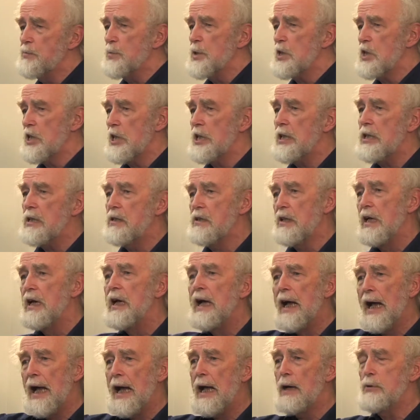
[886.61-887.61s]
machines
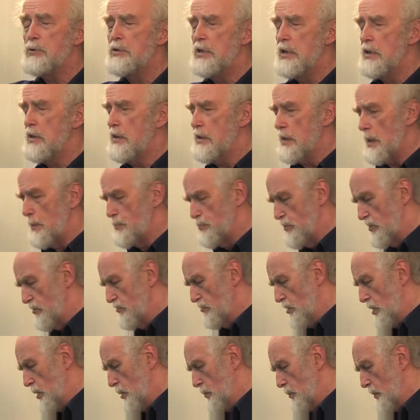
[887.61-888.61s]
out in separate
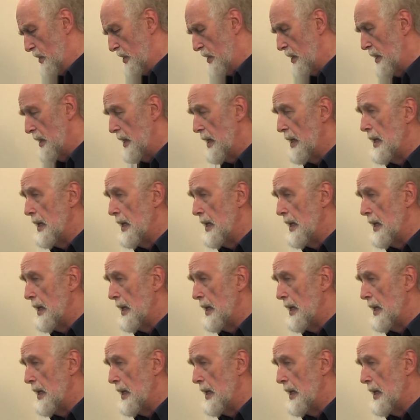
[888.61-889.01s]
rooms.